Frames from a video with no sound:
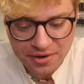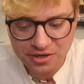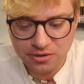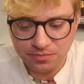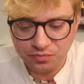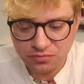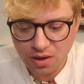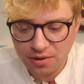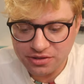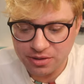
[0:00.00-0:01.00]
You know,
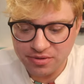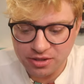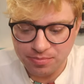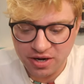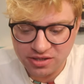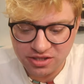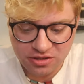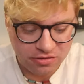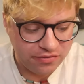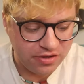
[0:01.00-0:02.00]
some of these bites, you
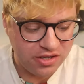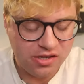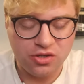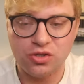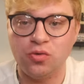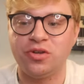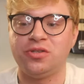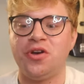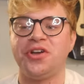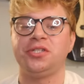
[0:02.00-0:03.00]
don't even need soy
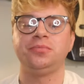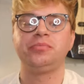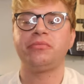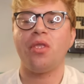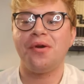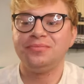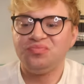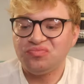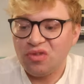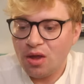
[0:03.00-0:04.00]
sauce.
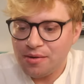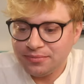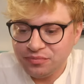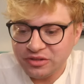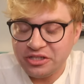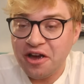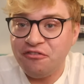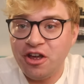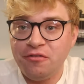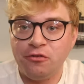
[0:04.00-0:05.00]
It's that
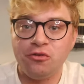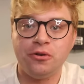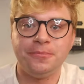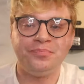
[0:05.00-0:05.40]
flavorful.